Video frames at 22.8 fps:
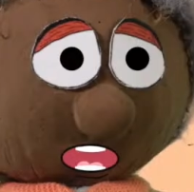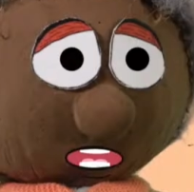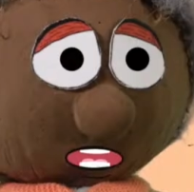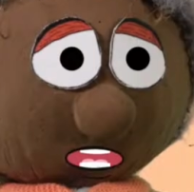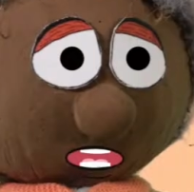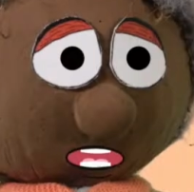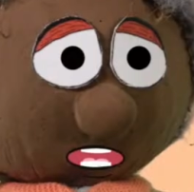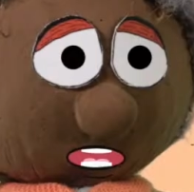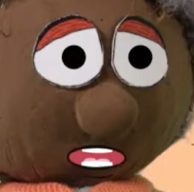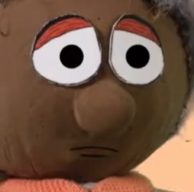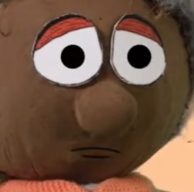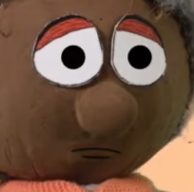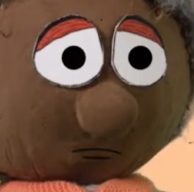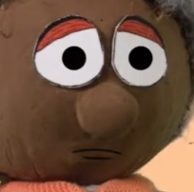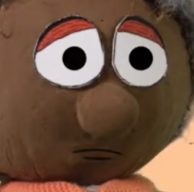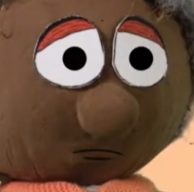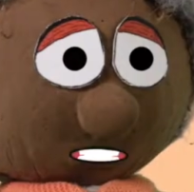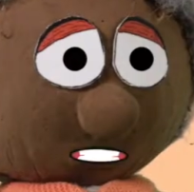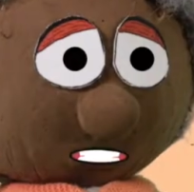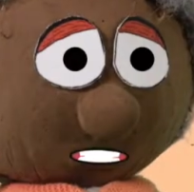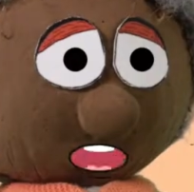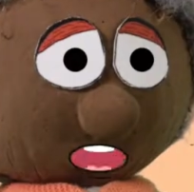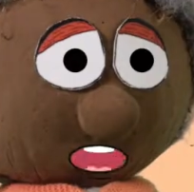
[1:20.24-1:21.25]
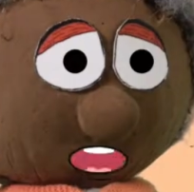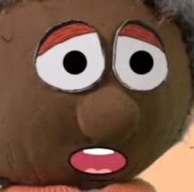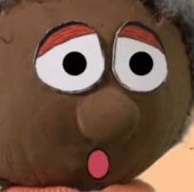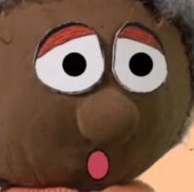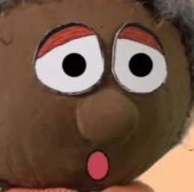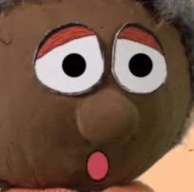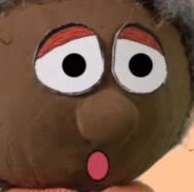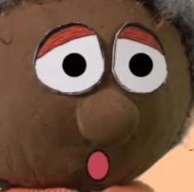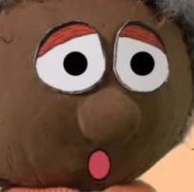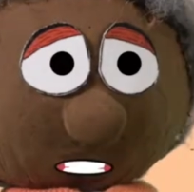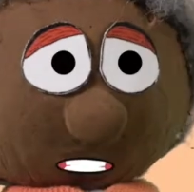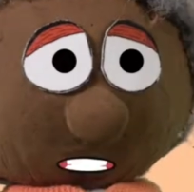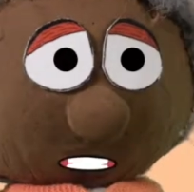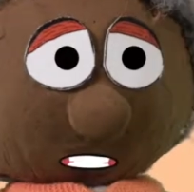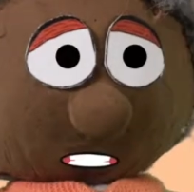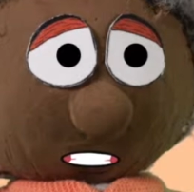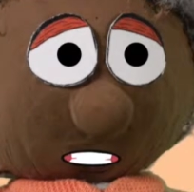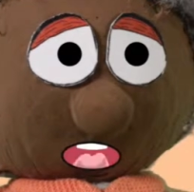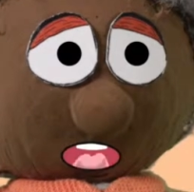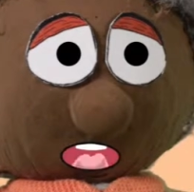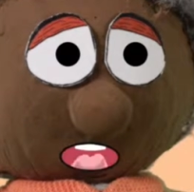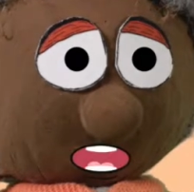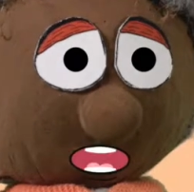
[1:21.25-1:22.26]
her because it's so
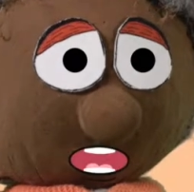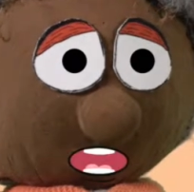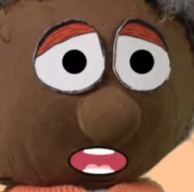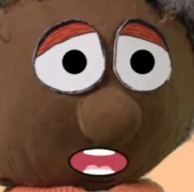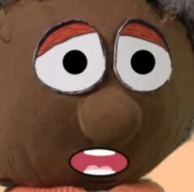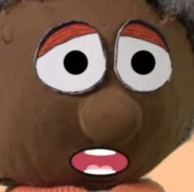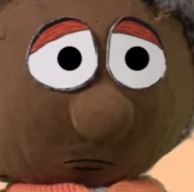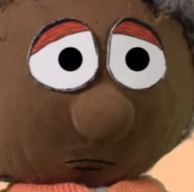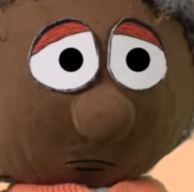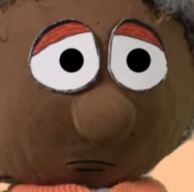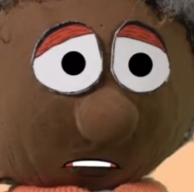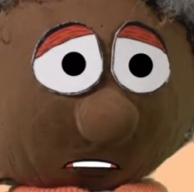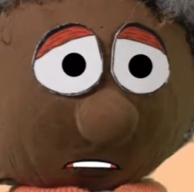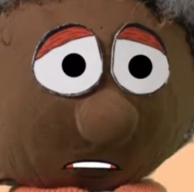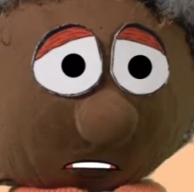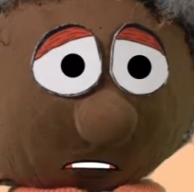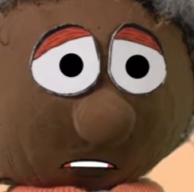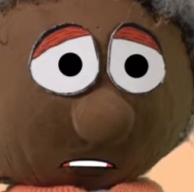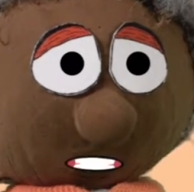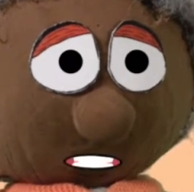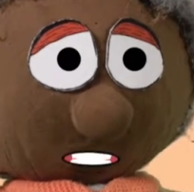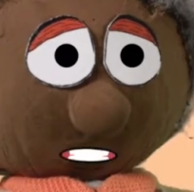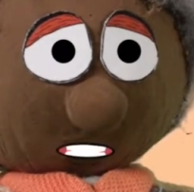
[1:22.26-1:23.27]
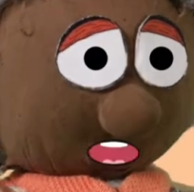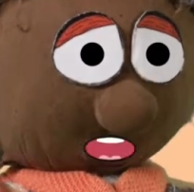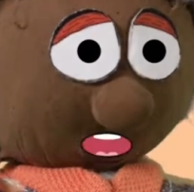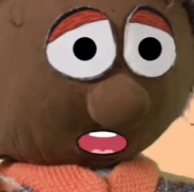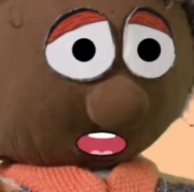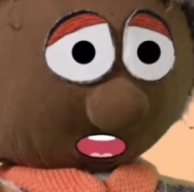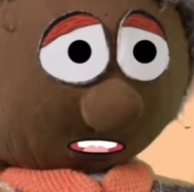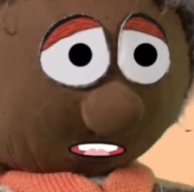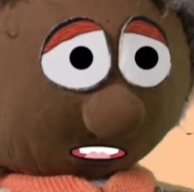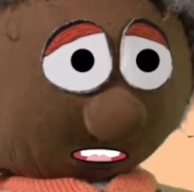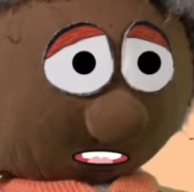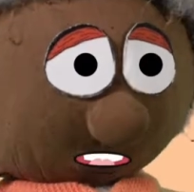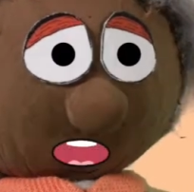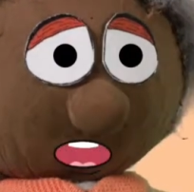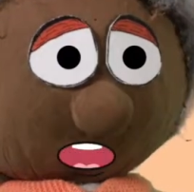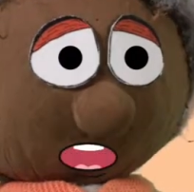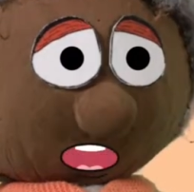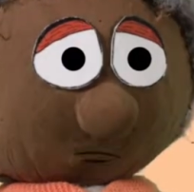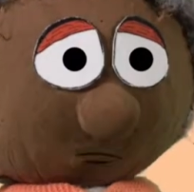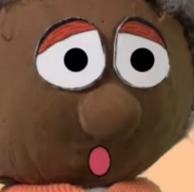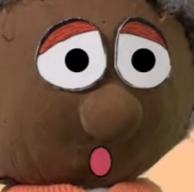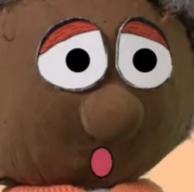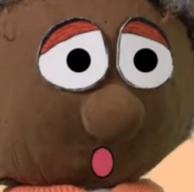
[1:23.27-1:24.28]
costly, but we can't give her
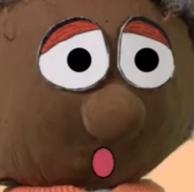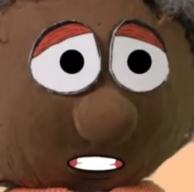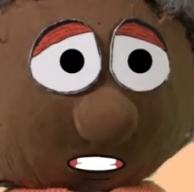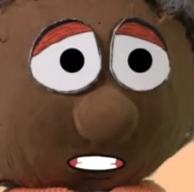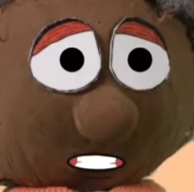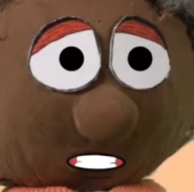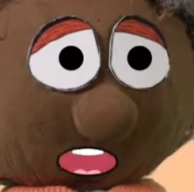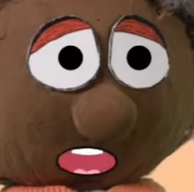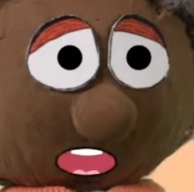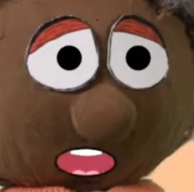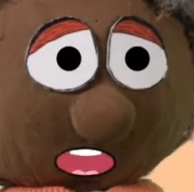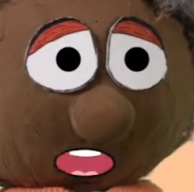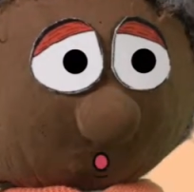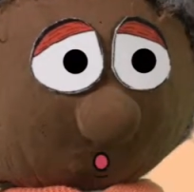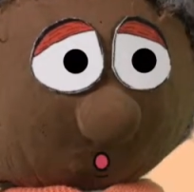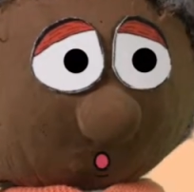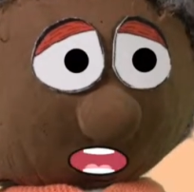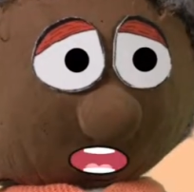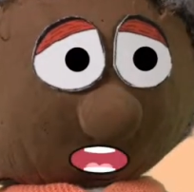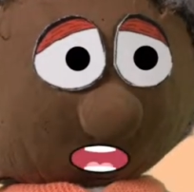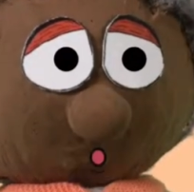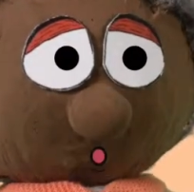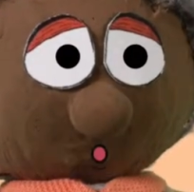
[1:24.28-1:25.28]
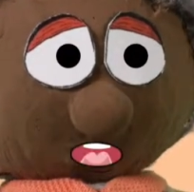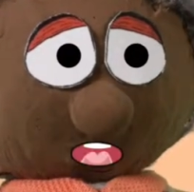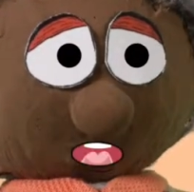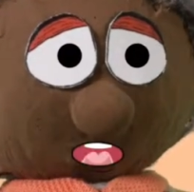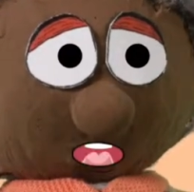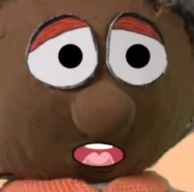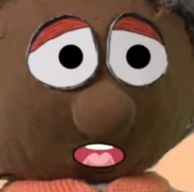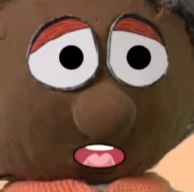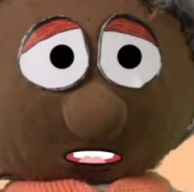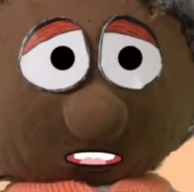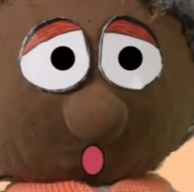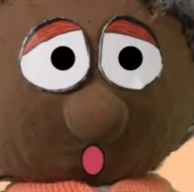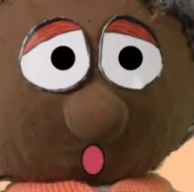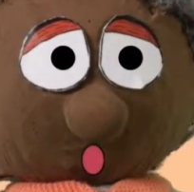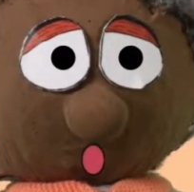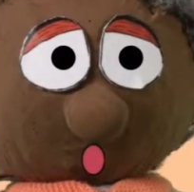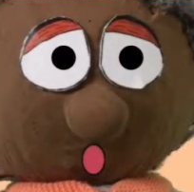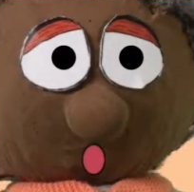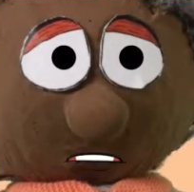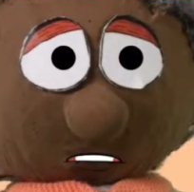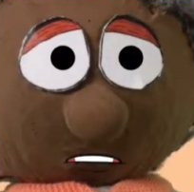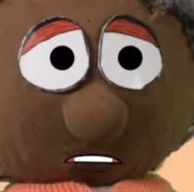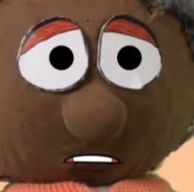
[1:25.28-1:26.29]
as much as we would like
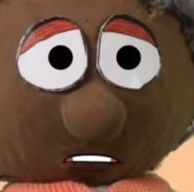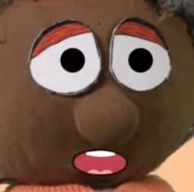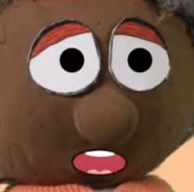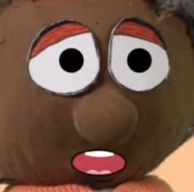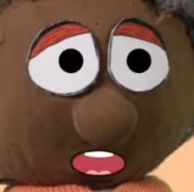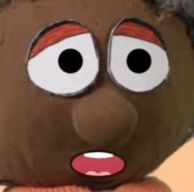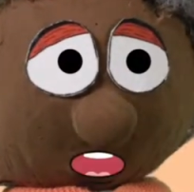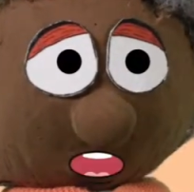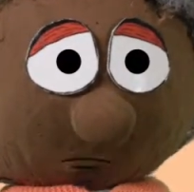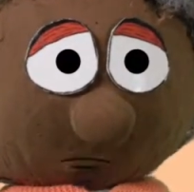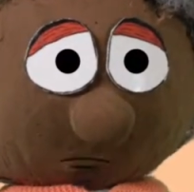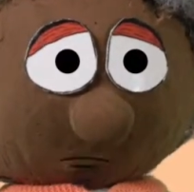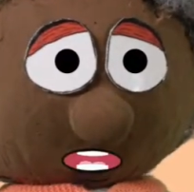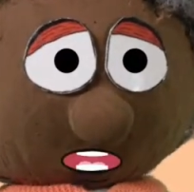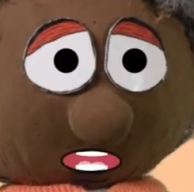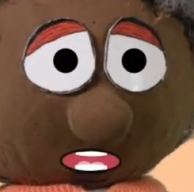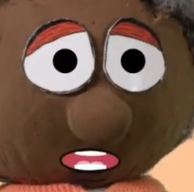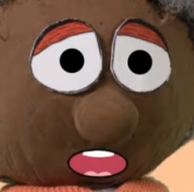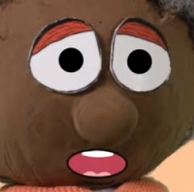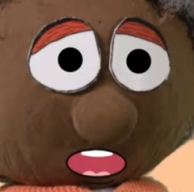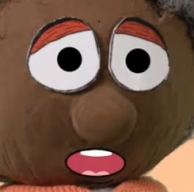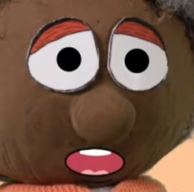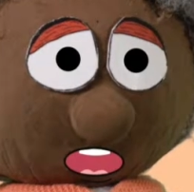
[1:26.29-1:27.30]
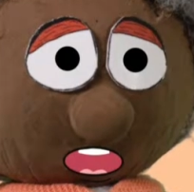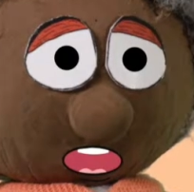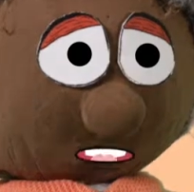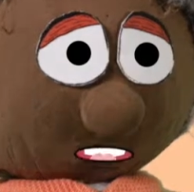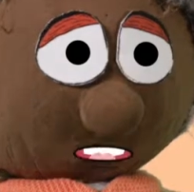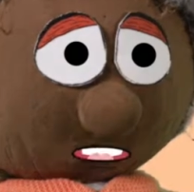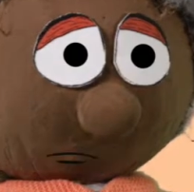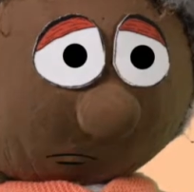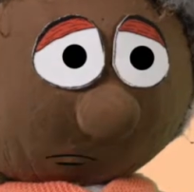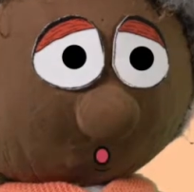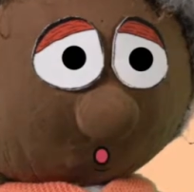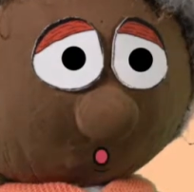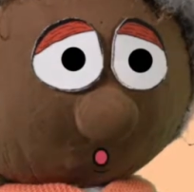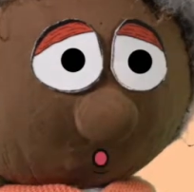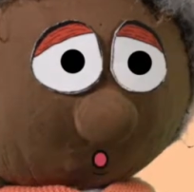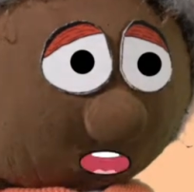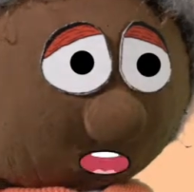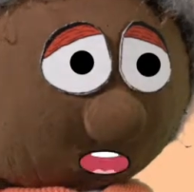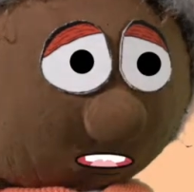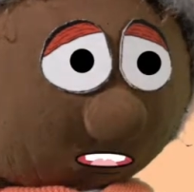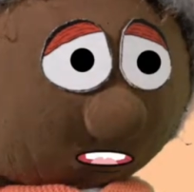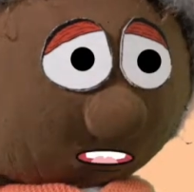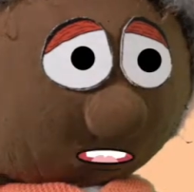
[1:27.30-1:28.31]
to, as Mary and I have both
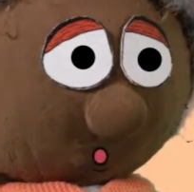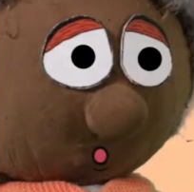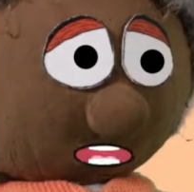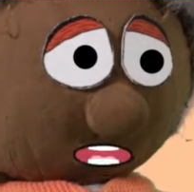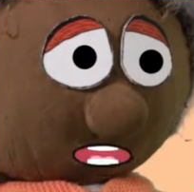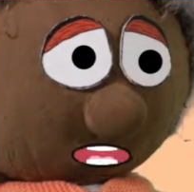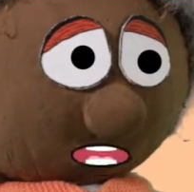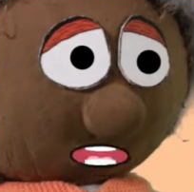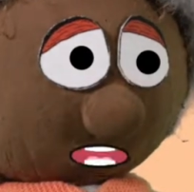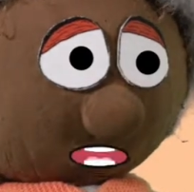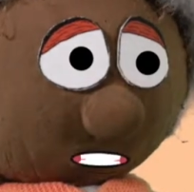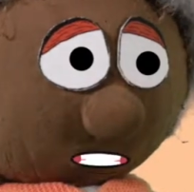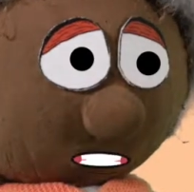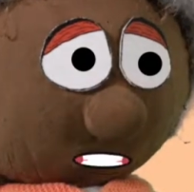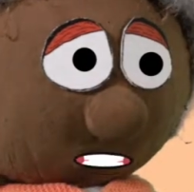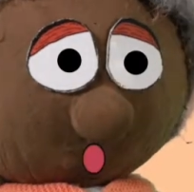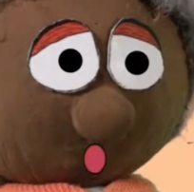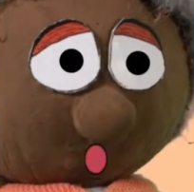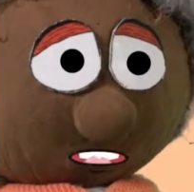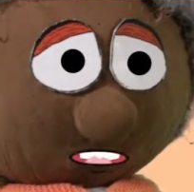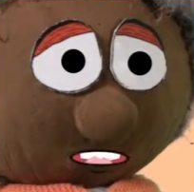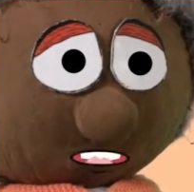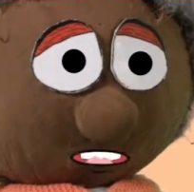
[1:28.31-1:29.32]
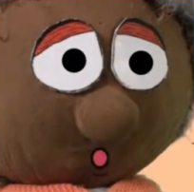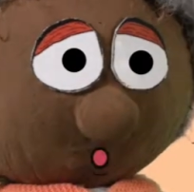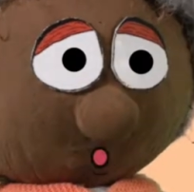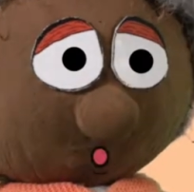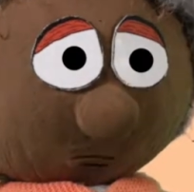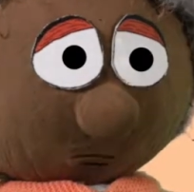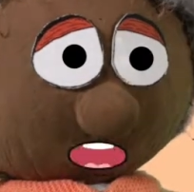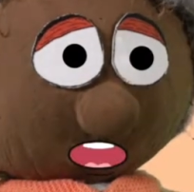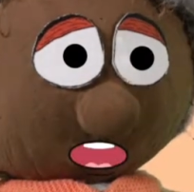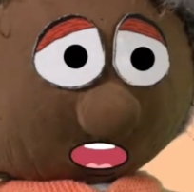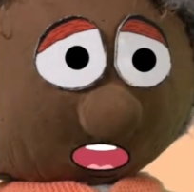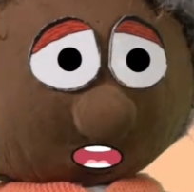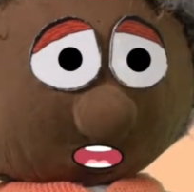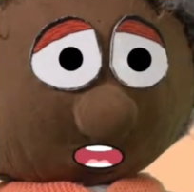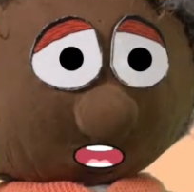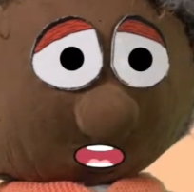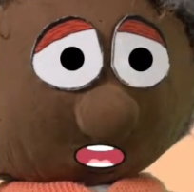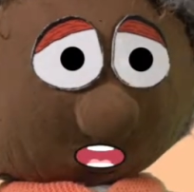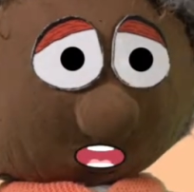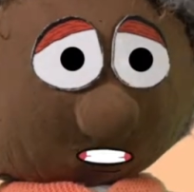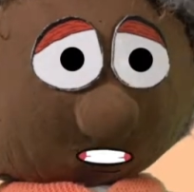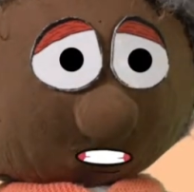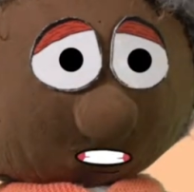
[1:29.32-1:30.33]
got to work just to make
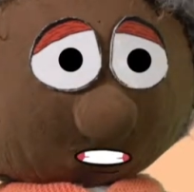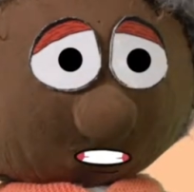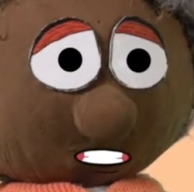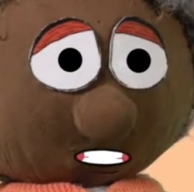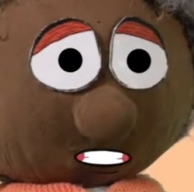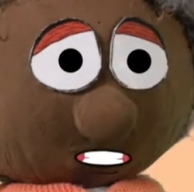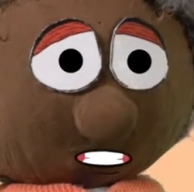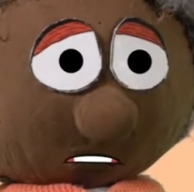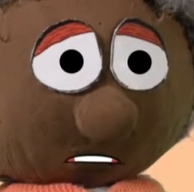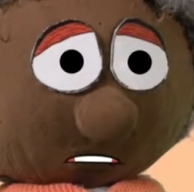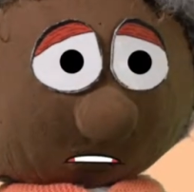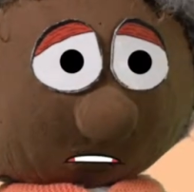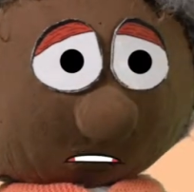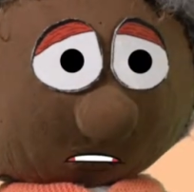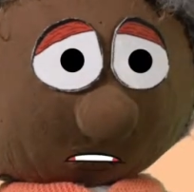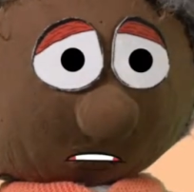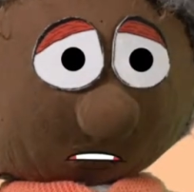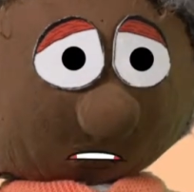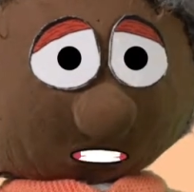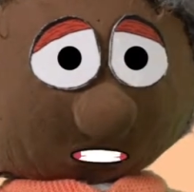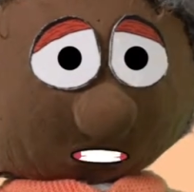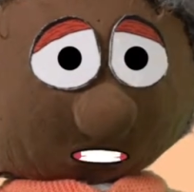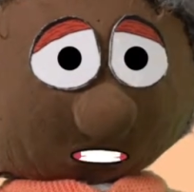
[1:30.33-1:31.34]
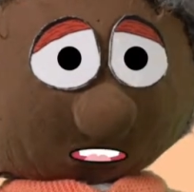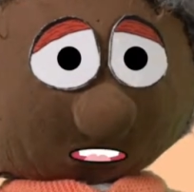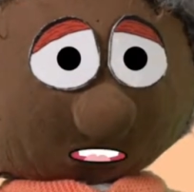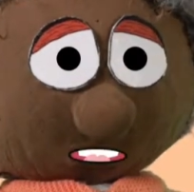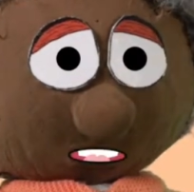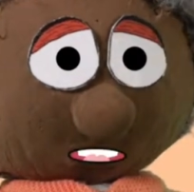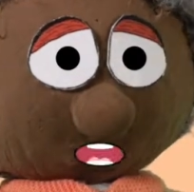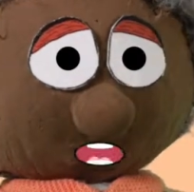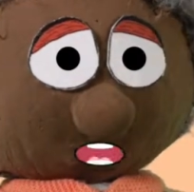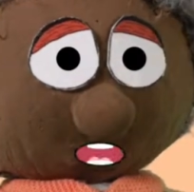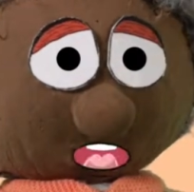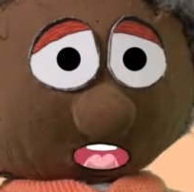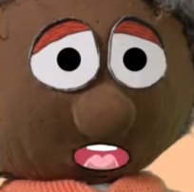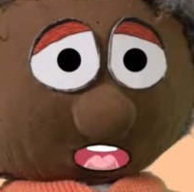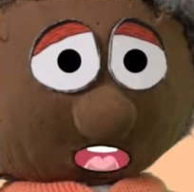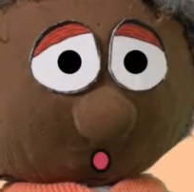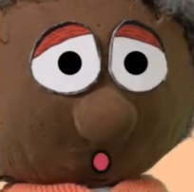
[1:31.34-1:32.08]
ends meet. Danny's still